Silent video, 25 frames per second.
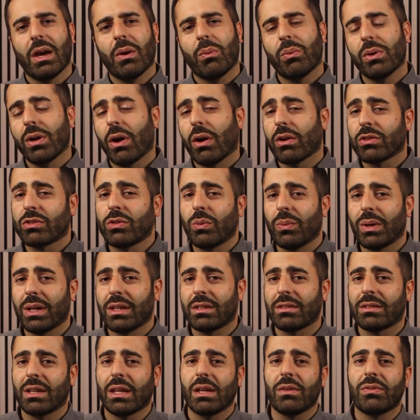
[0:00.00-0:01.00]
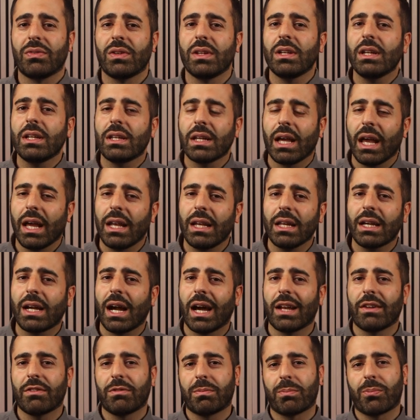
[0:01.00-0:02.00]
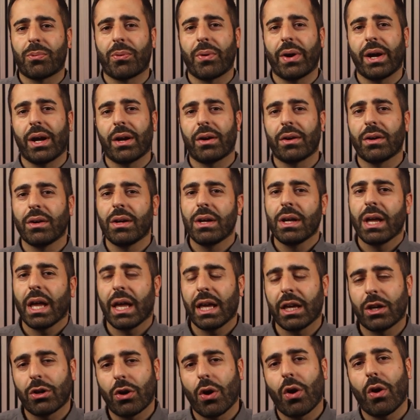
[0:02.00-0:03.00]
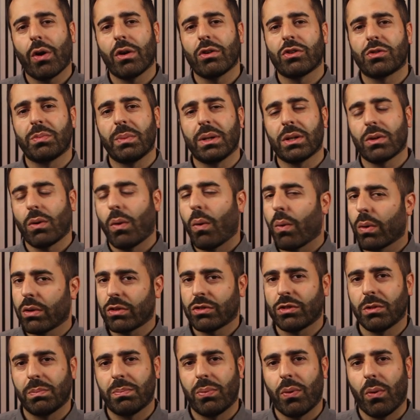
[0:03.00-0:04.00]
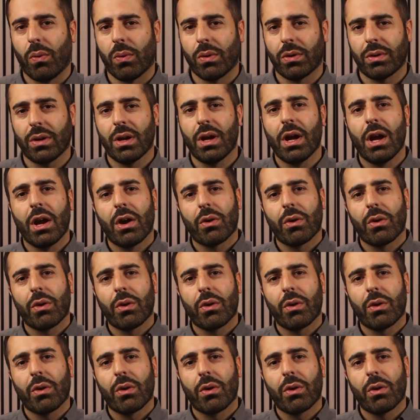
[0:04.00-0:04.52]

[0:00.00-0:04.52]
We also want to say if you need any kind of prayer, encouragement, or support,